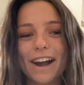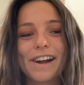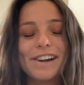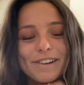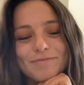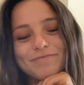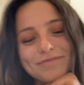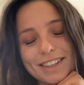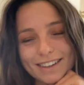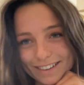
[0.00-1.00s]

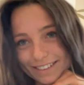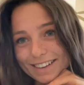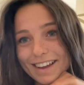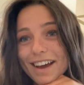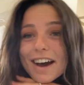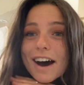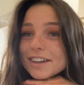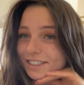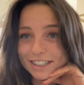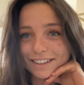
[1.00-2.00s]
Um,
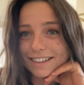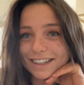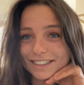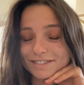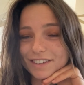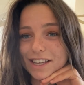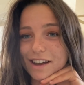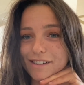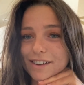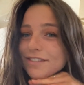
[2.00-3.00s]
I'll see you in the next
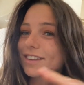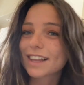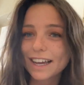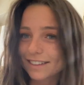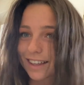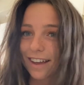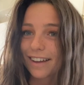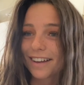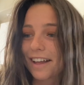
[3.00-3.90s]
video. If you liked it,